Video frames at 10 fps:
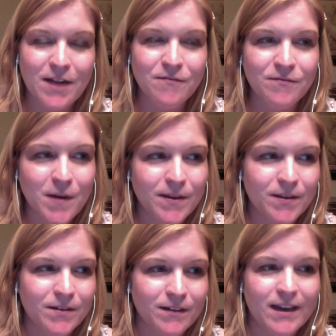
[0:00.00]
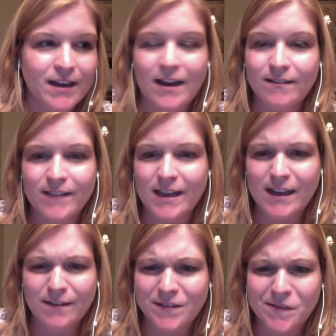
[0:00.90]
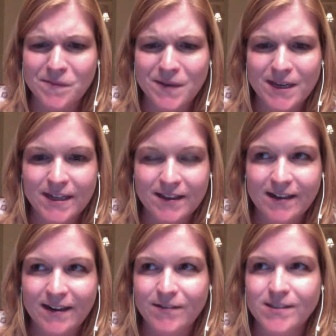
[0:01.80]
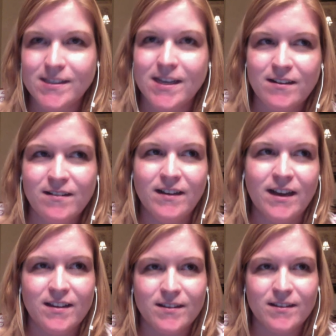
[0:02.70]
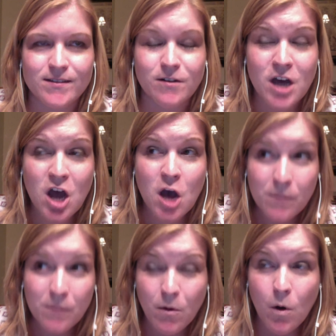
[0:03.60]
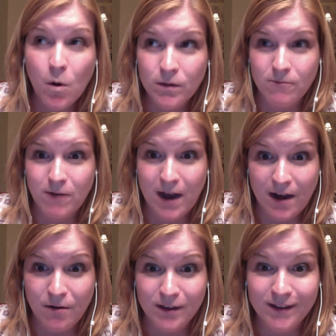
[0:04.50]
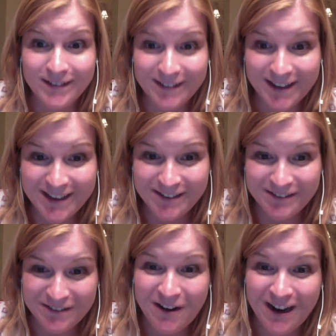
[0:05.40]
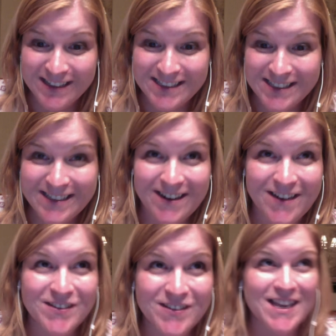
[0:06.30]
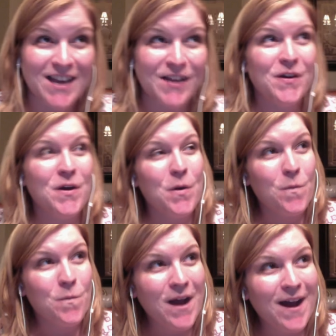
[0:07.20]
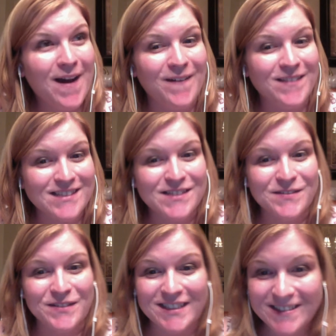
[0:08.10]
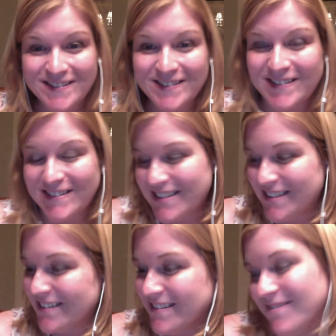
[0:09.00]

from Illinois, and I don't think I've ever been in there. I was like, oh, okay, it looks cool, but holy wow! Like, when I walked in there, and I was like, wow, this is really cool. So